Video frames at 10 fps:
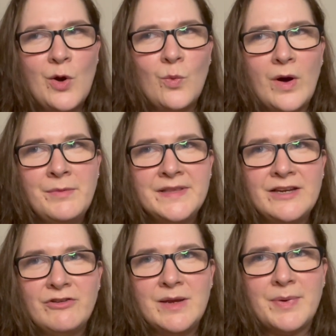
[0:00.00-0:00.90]
why would
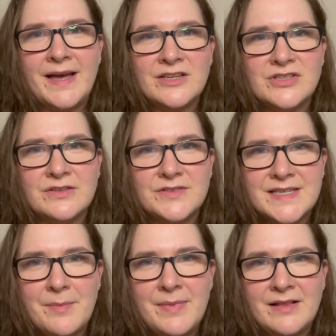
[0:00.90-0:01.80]
they create packaging for
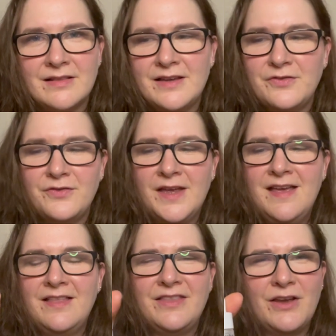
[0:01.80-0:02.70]
10 mil if
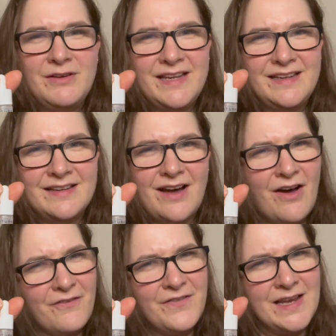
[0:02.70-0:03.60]
they only
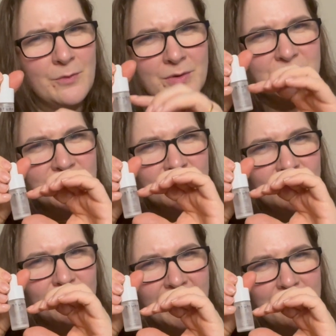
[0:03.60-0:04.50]
half fill it? Why wouldn't you just
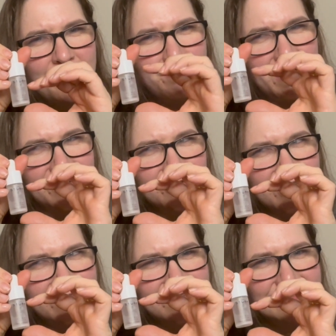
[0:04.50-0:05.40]
create
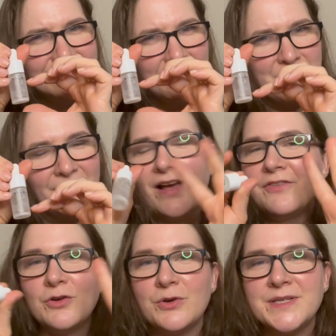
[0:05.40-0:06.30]
packaging that's 10 mil?
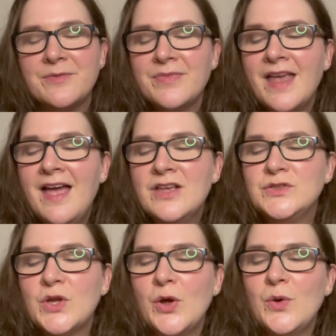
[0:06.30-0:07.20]
I've got no idea.
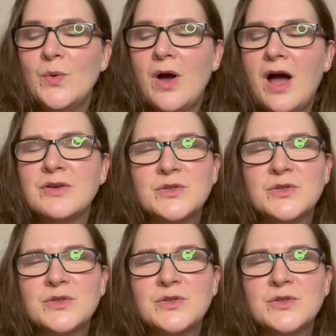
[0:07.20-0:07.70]
So I was